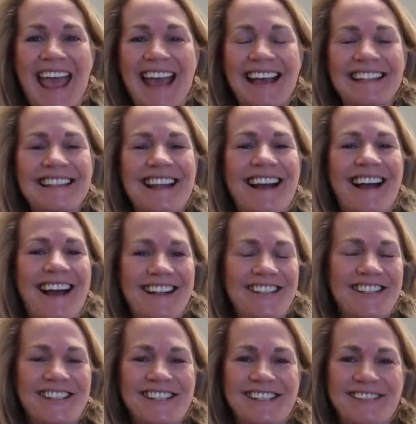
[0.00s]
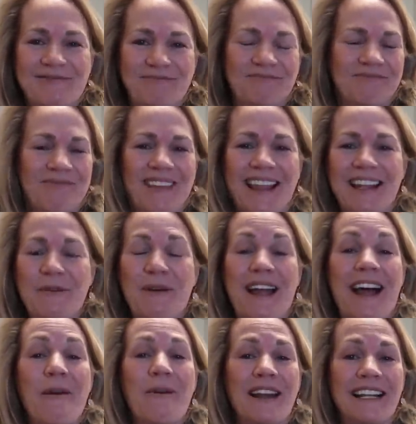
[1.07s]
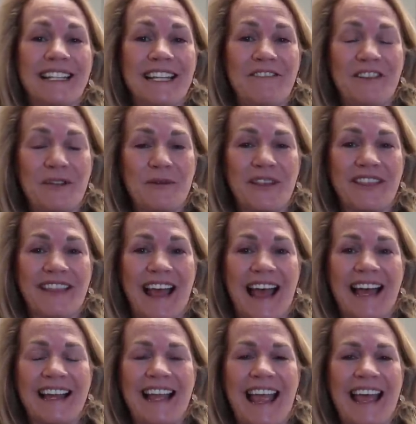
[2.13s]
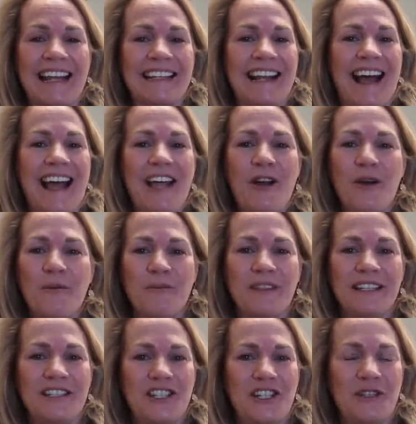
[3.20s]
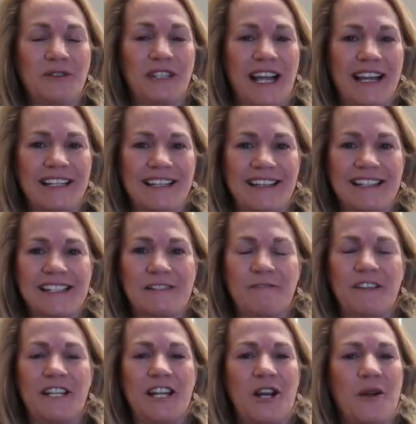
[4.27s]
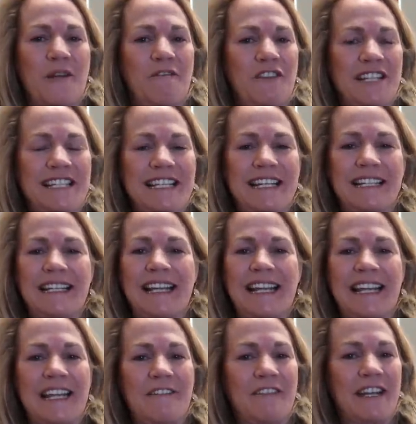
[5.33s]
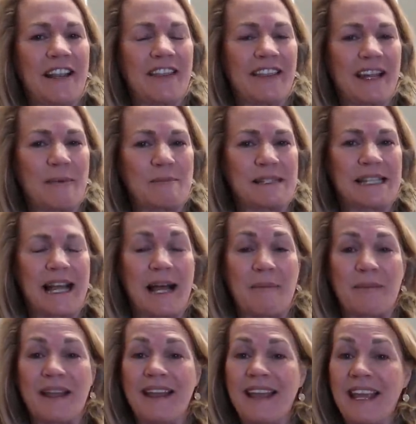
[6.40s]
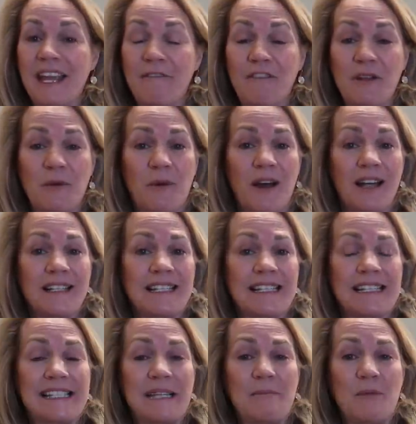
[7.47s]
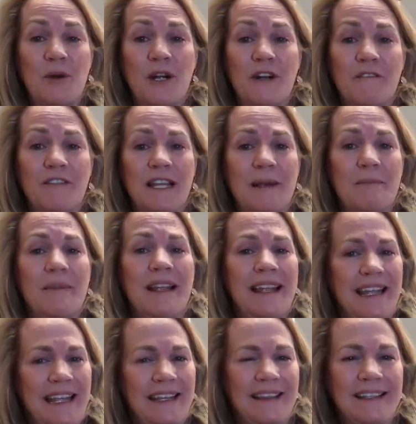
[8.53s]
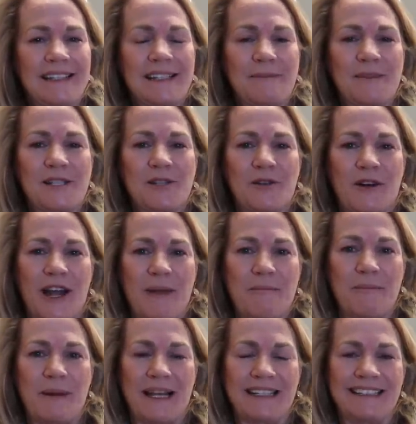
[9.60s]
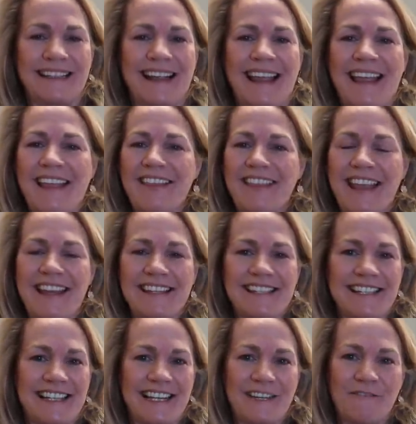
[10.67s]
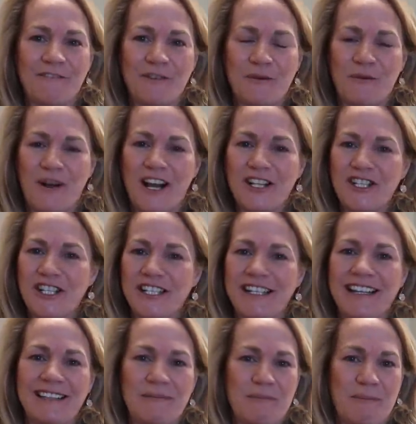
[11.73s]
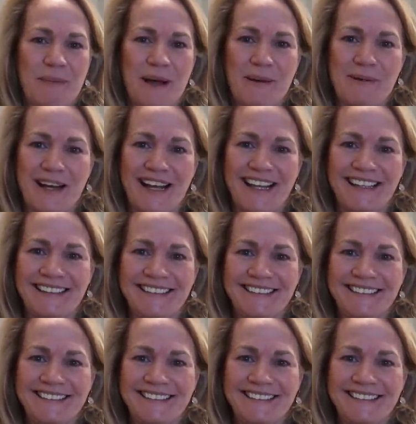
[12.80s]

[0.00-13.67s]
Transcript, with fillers: And I just Anyway, I want to leave you with that, and I hope that you liked this video. If you did, give it a thumbs up. If you want to see more of them, hit the subscribe button. Thanks again for watching. Bye-bye.